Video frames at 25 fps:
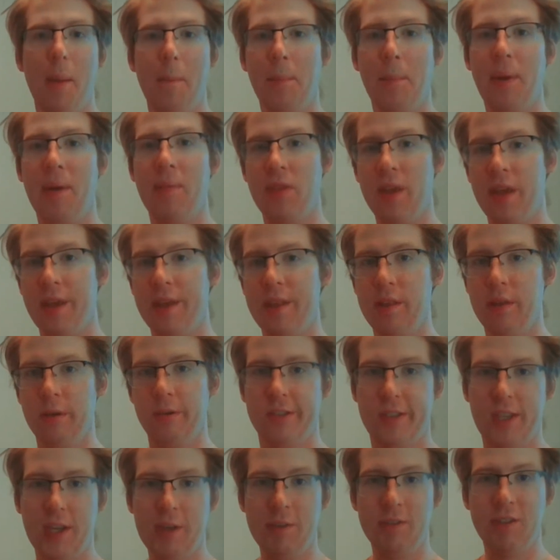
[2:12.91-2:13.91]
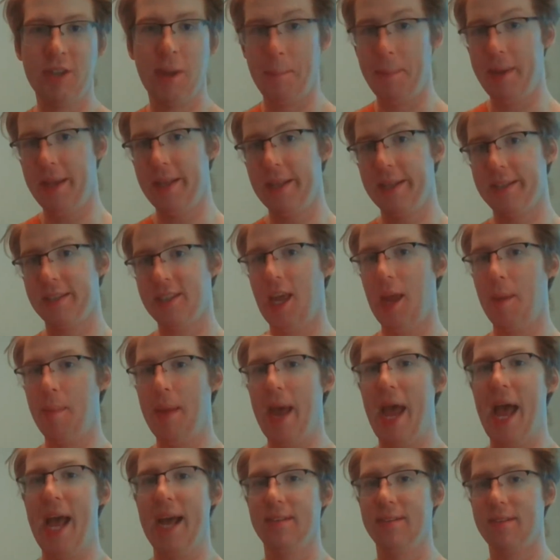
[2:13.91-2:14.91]
but none of those sleeves can be the same
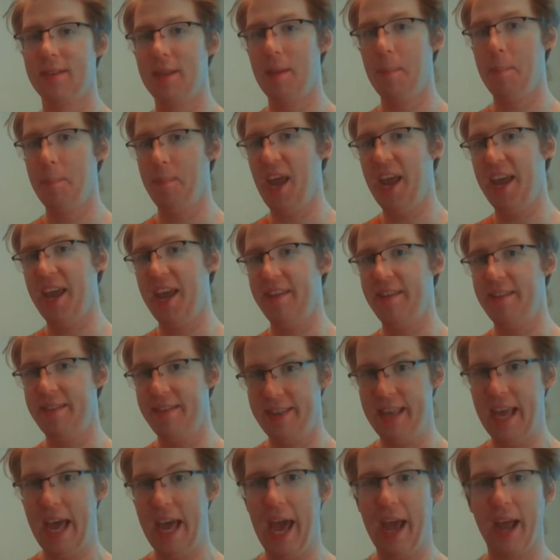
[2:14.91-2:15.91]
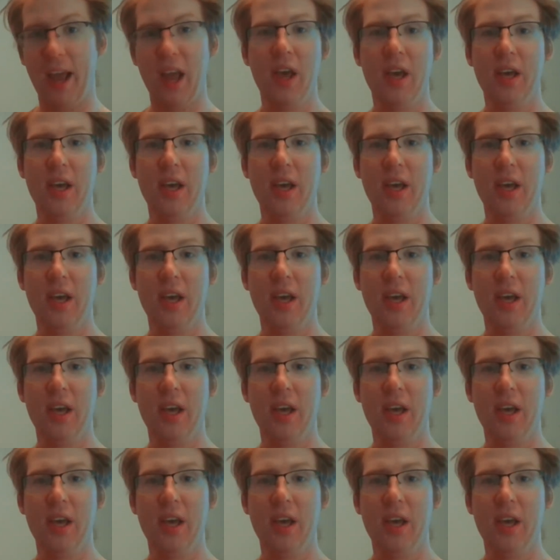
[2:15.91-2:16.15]
as the main deck.